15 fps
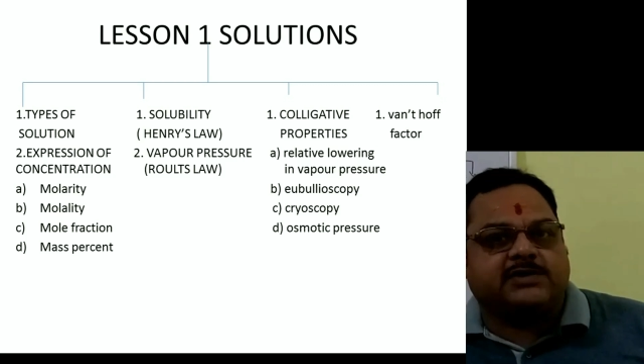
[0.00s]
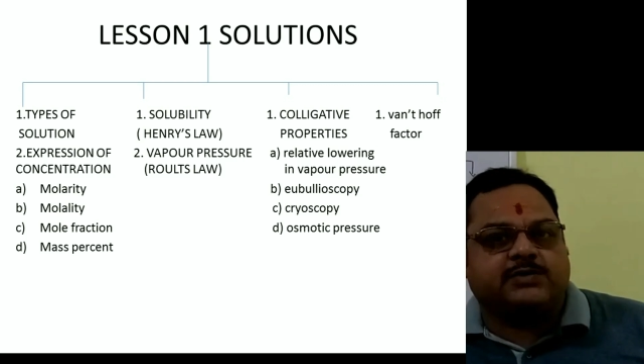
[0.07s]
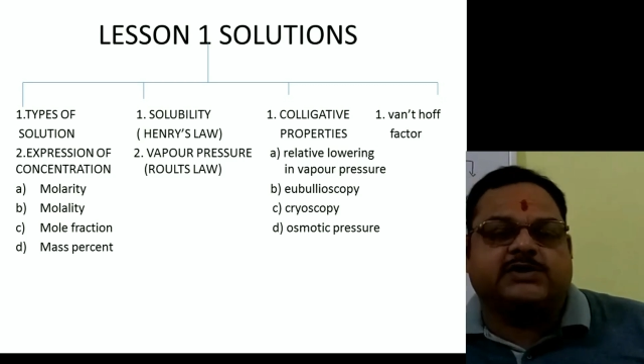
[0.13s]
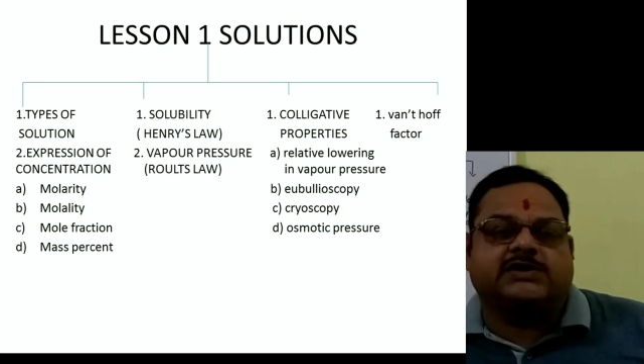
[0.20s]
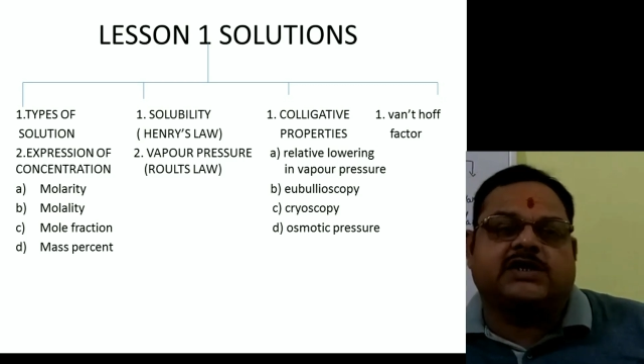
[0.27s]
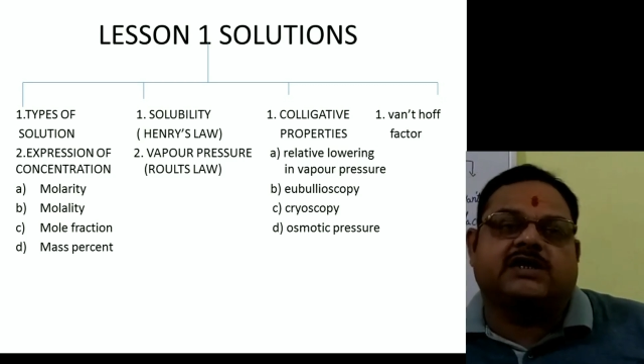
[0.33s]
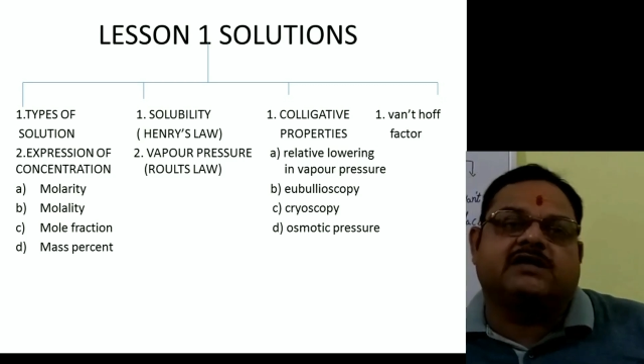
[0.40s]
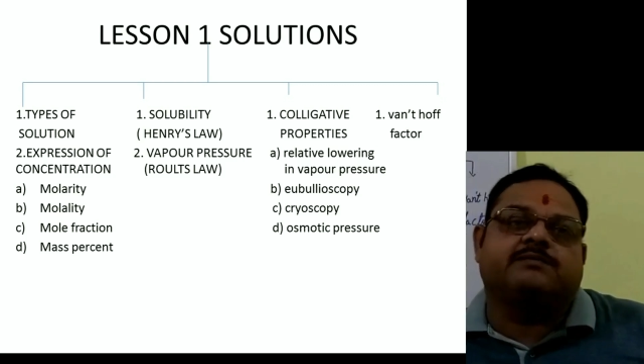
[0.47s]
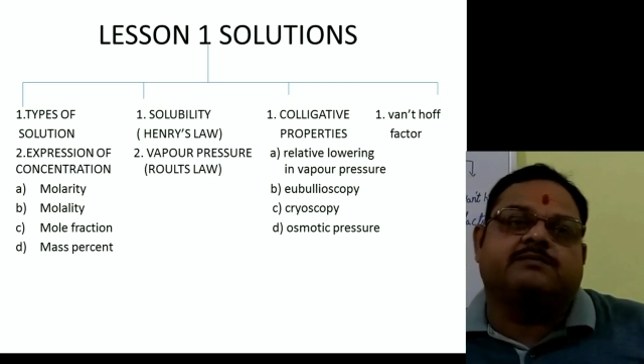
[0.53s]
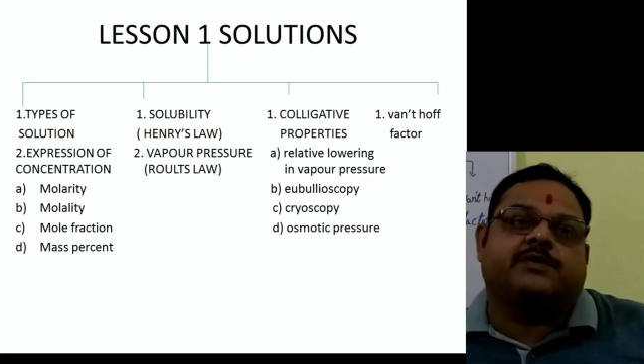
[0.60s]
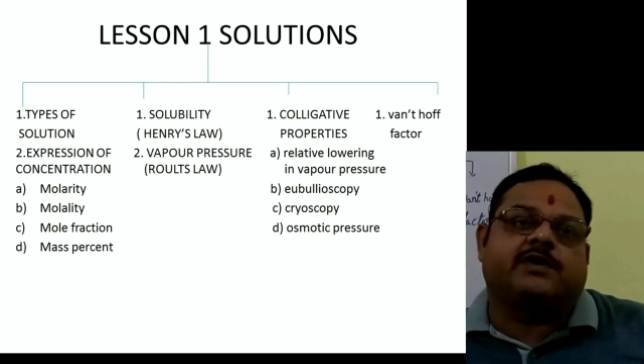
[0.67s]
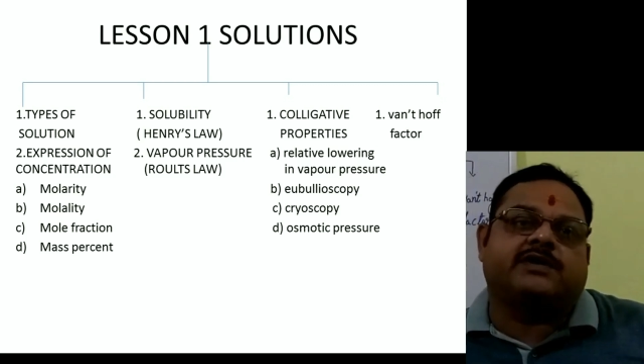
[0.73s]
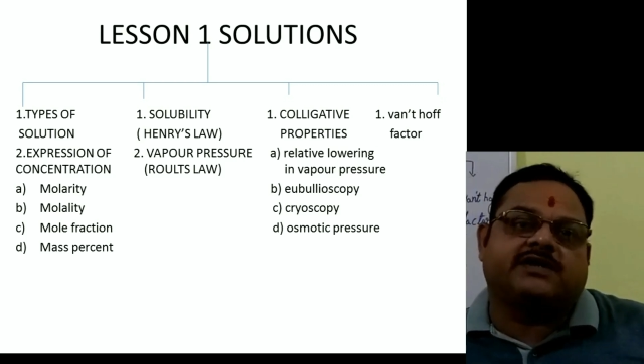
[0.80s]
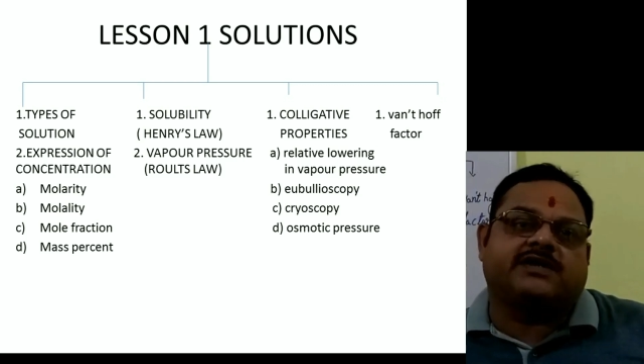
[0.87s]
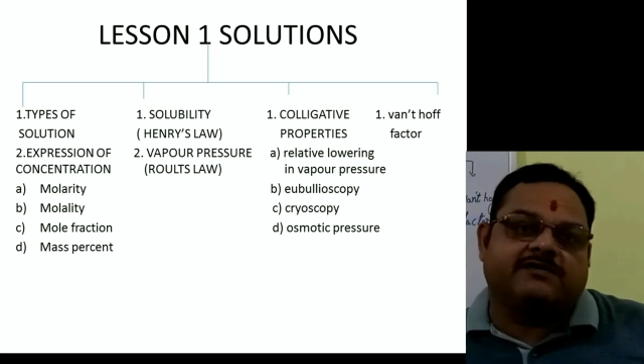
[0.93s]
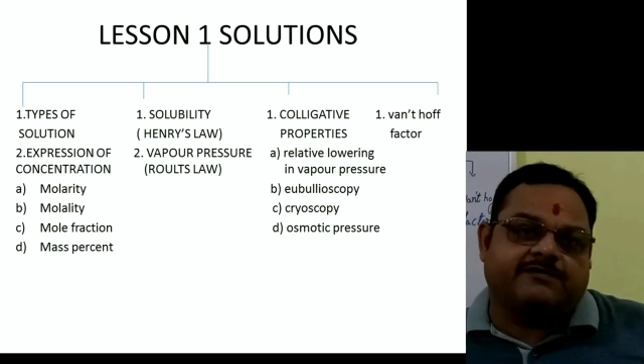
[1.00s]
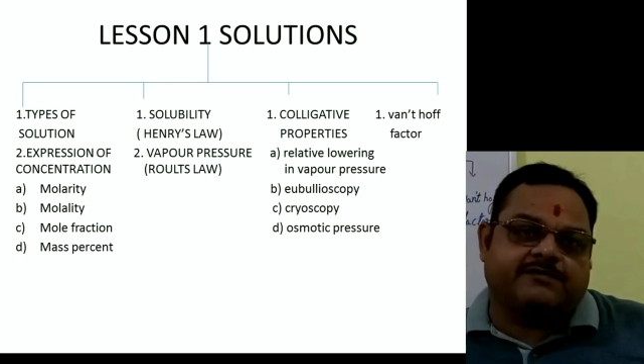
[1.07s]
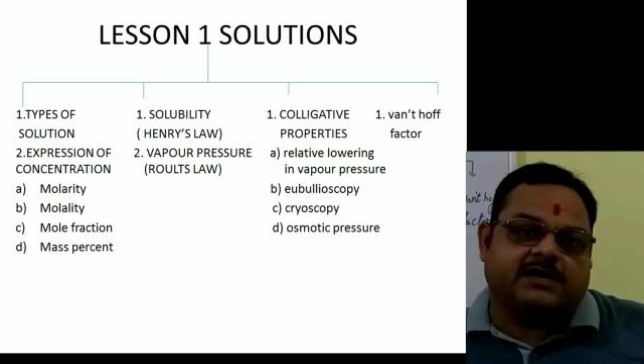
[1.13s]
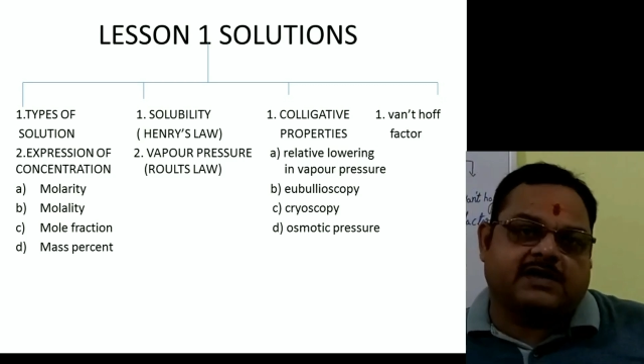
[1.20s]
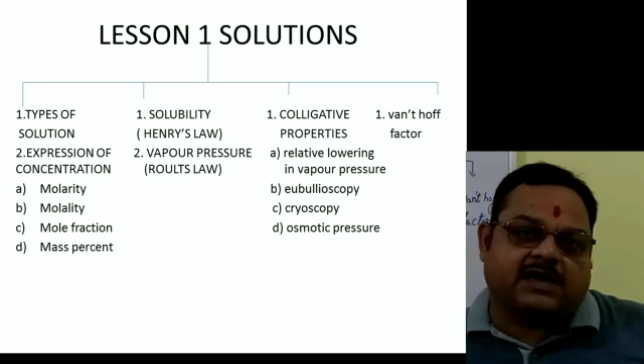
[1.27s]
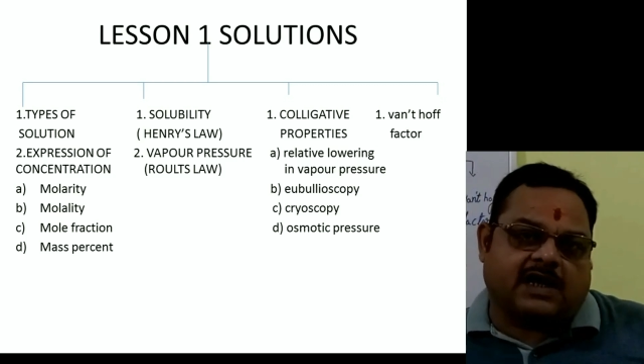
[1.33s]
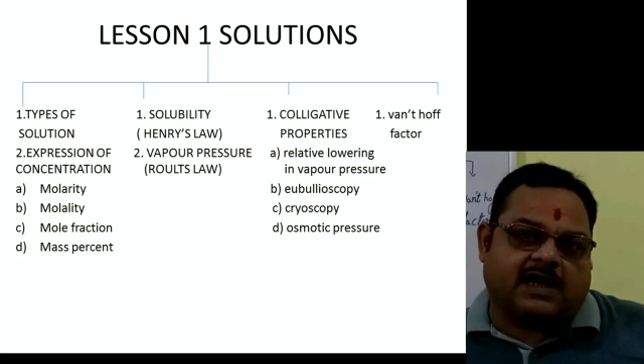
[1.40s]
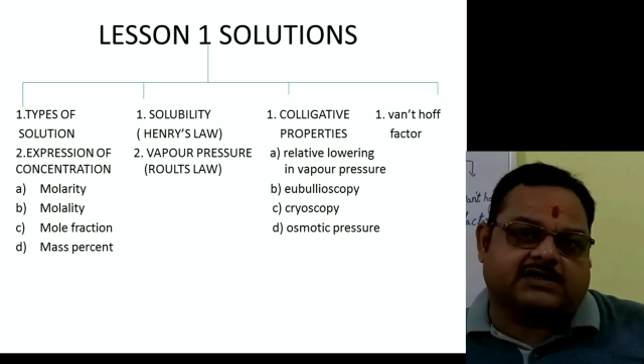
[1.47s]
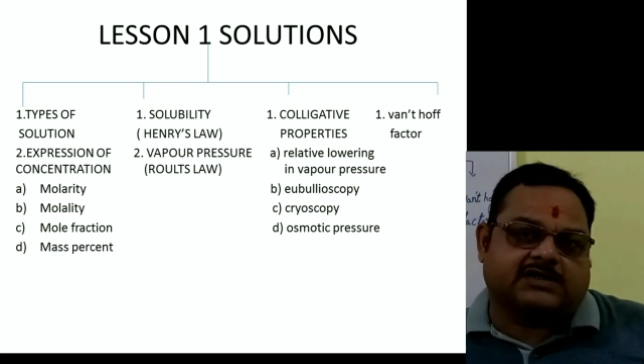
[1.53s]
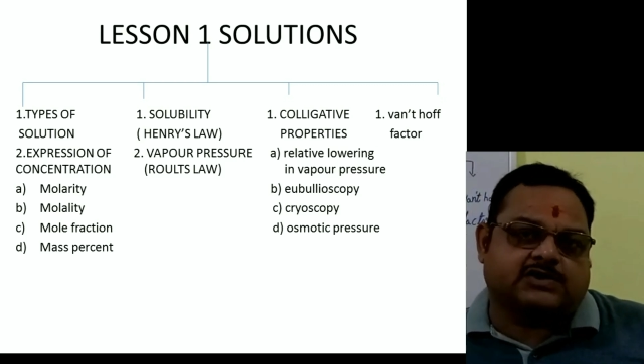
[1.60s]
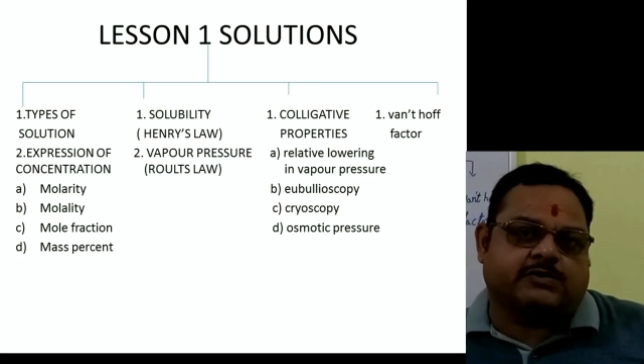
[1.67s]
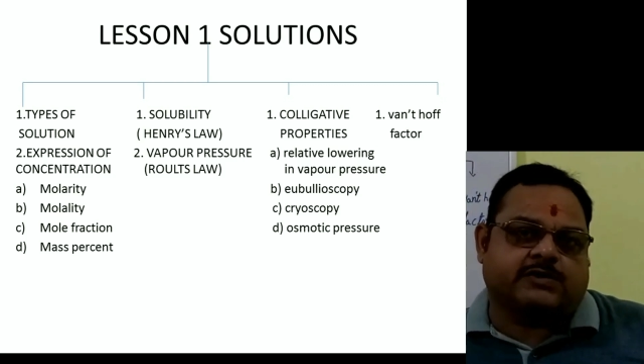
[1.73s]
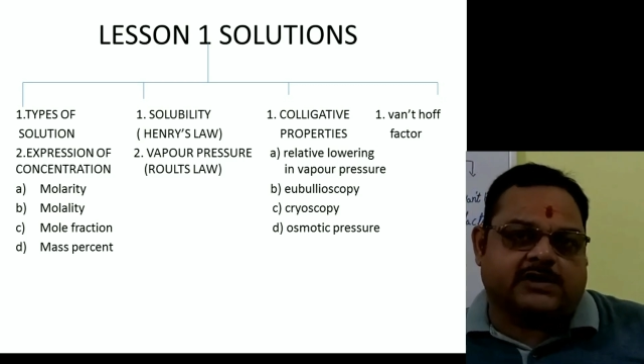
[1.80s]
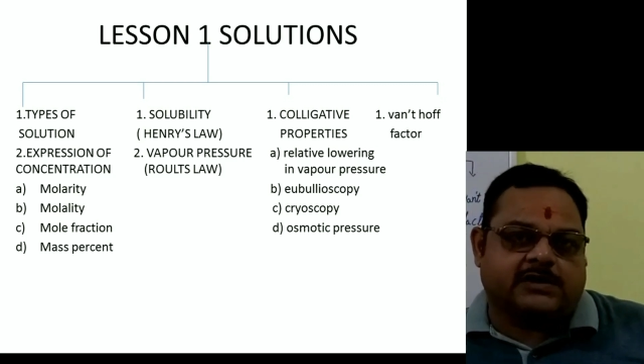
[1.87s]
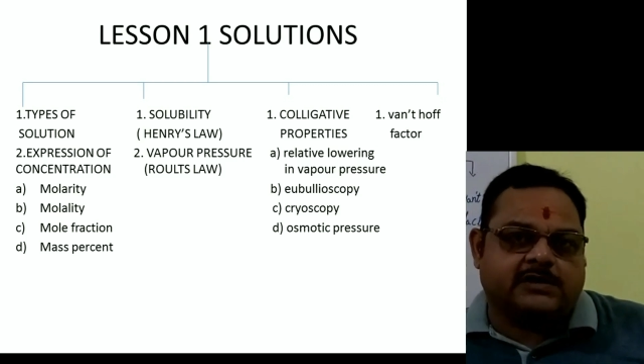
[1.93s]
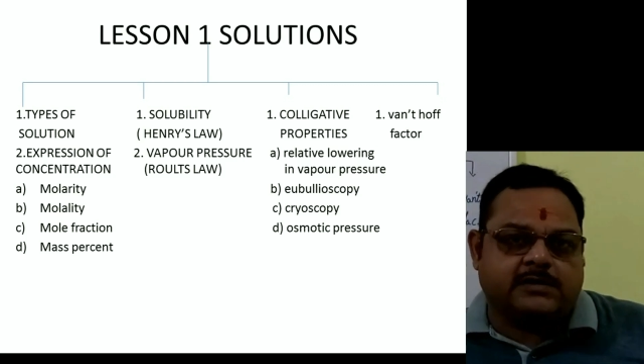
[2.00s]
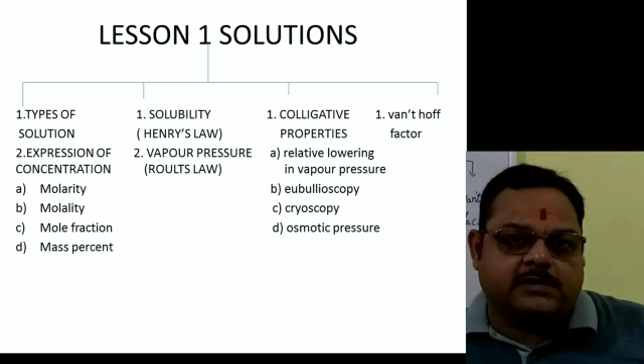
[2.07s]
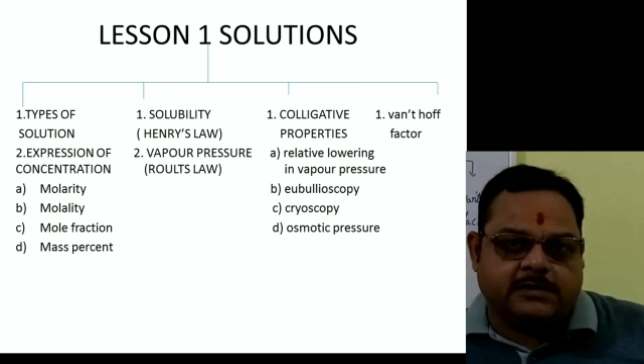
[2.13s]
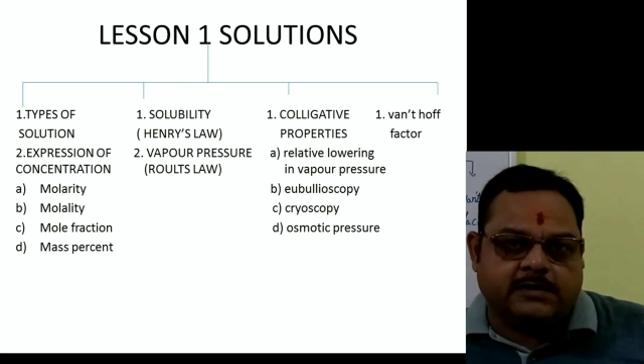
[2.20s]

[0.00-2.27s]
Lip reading: which are important for class 12,